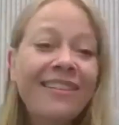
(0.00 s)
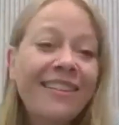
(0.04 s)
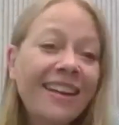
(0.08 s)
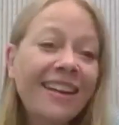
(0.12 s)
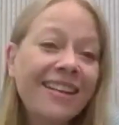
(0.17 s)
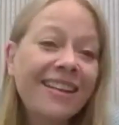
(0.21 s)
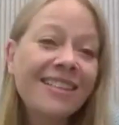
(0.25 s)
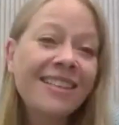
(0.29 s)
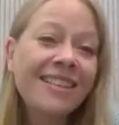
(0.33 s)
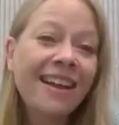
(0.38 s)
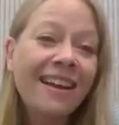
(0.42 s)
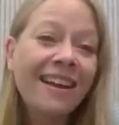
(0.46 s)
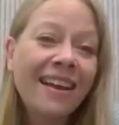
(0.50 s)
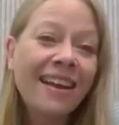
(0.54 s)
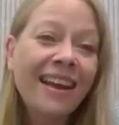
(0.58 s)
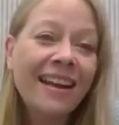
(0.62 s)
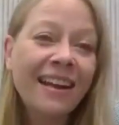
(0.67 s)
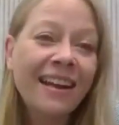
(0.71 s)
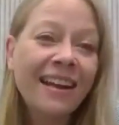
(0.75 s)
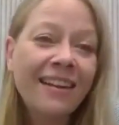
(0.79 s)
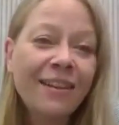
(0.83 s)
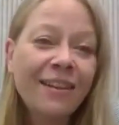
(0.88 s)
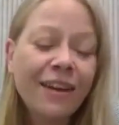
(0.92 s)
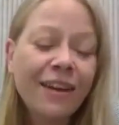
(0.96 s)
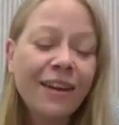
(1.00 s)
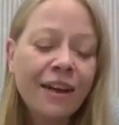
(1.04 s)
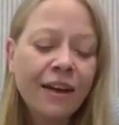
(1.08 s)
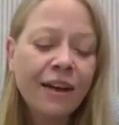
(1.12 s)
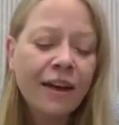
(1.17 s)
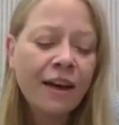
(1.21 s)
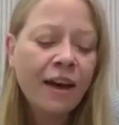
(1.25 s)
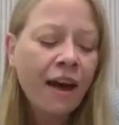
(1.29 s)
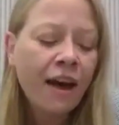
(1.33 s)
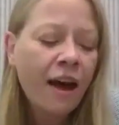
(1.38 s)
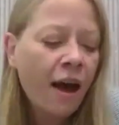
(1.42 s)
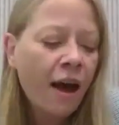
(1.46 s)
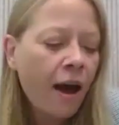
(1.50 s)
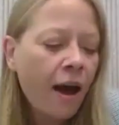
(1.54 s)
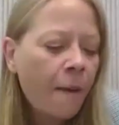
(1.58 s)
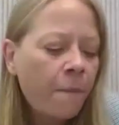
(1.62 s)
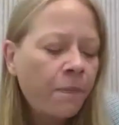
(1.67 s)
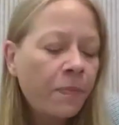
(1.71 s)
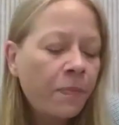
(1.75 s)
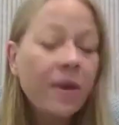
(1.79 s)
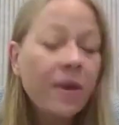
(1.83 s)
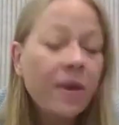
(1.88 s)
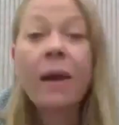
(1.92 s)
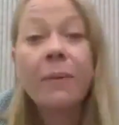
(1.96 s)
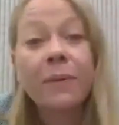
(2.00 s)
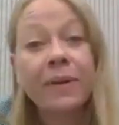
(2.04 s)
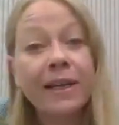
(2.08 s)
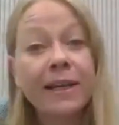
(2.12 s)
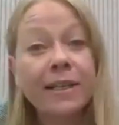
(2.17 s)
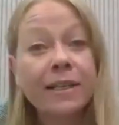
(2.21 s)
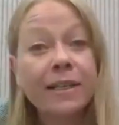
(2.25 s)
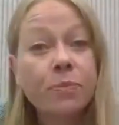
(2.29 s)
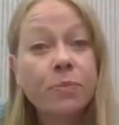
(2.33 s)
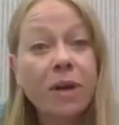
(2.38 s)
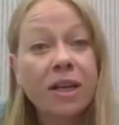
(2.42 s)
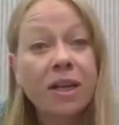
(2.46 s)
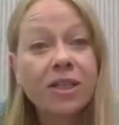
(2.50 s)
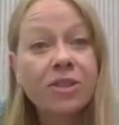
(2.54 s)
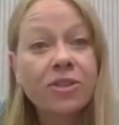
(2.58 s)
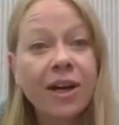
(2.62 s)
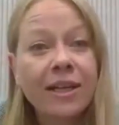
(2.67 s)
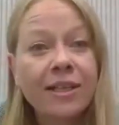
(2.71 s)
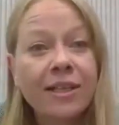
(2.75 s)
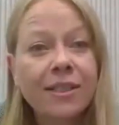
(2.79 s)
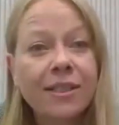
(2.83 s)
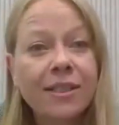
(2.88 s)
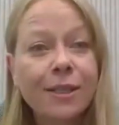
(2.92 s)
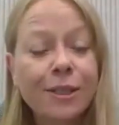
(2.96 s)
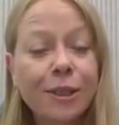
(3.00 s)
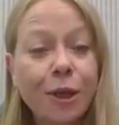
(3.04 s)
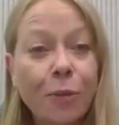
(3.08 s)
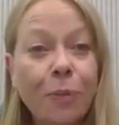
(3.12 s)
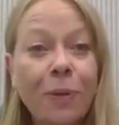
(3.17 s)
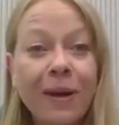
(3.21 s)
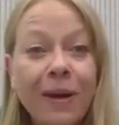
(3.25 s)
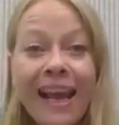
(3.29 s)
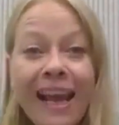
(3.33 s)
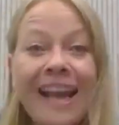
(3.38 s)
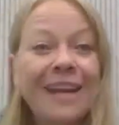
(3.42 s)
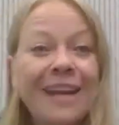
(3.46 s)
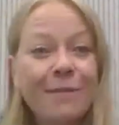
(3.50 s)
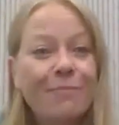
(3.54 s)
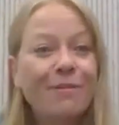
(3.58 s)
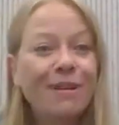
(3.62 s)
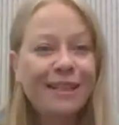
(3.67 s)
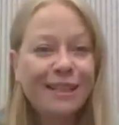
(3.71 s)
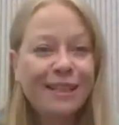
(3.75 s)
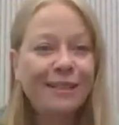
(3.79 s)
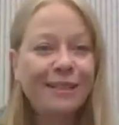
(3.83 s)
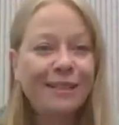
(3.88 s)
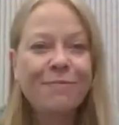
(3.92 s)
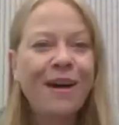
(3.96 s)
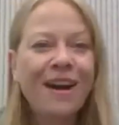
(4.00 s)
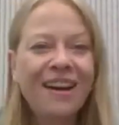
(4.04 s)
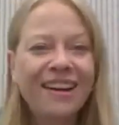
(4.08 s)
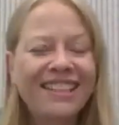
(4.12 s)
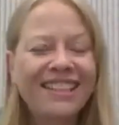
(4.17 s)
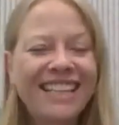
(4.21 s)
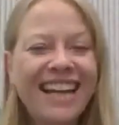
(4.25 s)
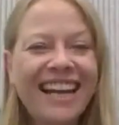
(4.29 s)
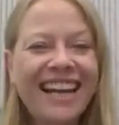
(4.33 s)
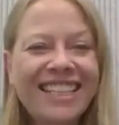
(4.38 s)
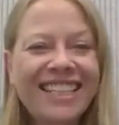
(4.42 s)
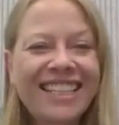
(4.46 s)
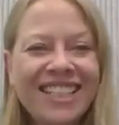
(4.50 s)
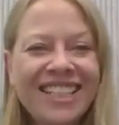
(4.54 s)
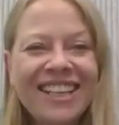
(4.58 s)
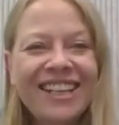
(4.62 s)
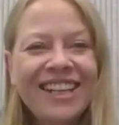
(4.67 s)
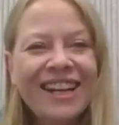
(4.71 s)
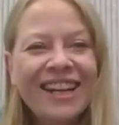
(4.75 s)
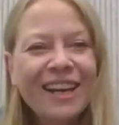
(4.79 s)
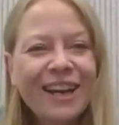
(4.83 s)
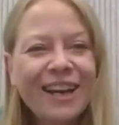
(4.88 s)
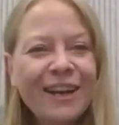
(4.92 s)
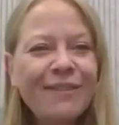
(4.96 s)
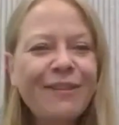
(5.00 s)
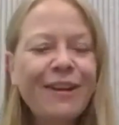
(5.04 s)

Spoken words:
Things like getting the Gatwick Express trains to stop again at Preston Park Station.